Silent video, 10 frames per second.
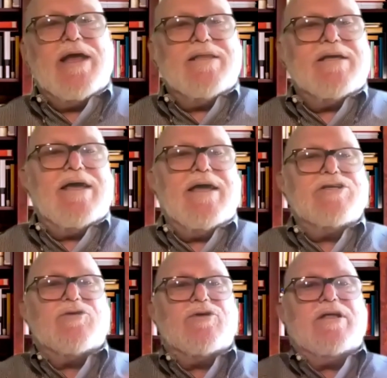
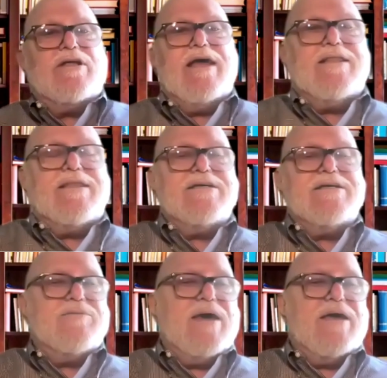anti-Israel and
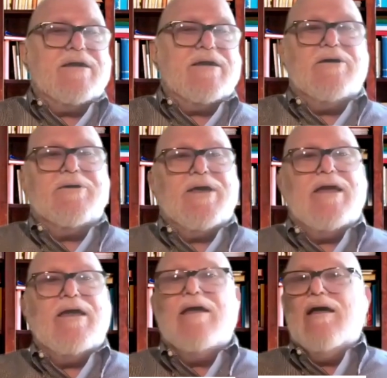anti-Semitic.
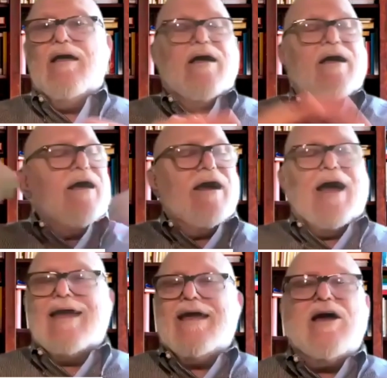Okay?
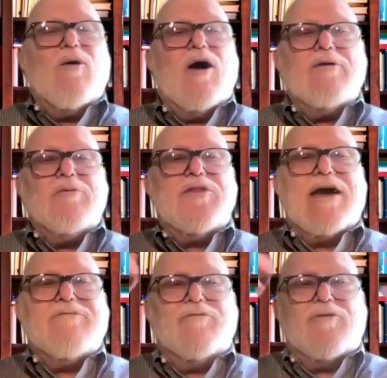I can go on with
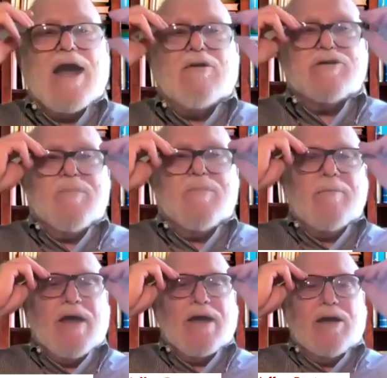that for hours, but
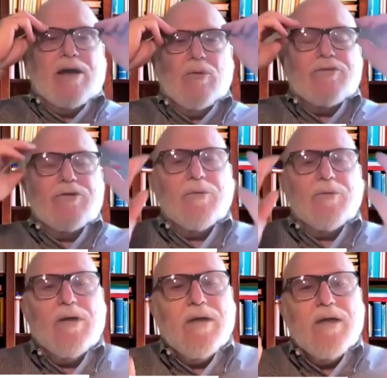I'm not going to.
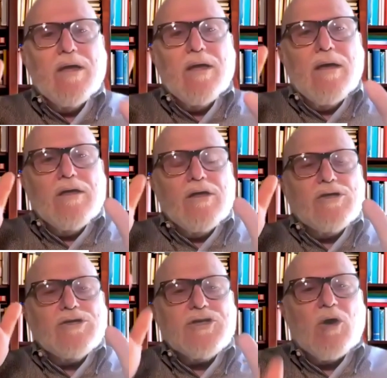
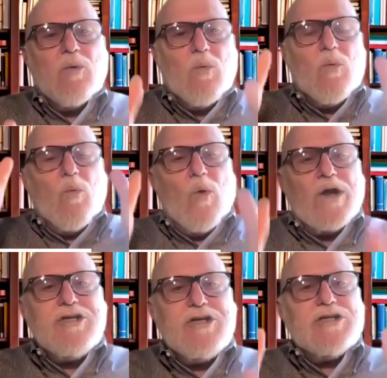So
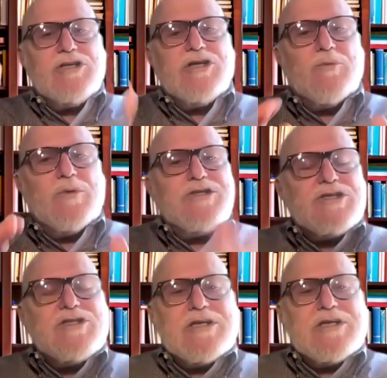what when
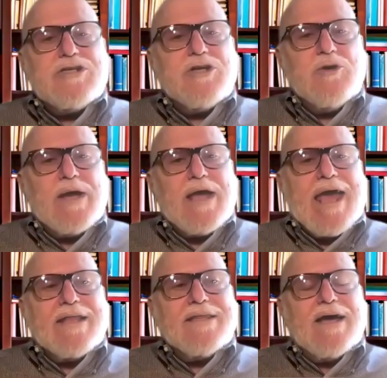she says she's doing
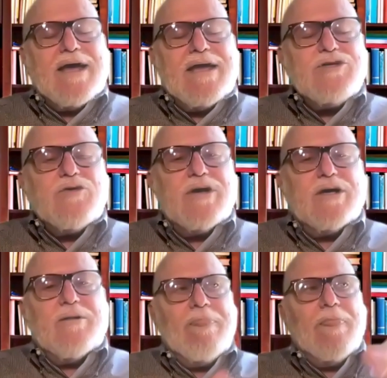
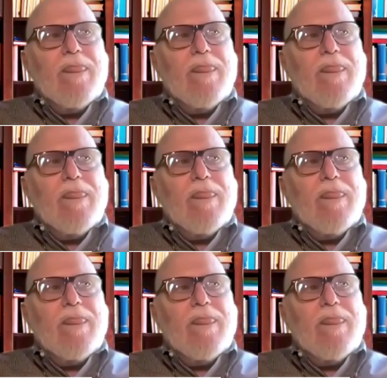anti-Israel,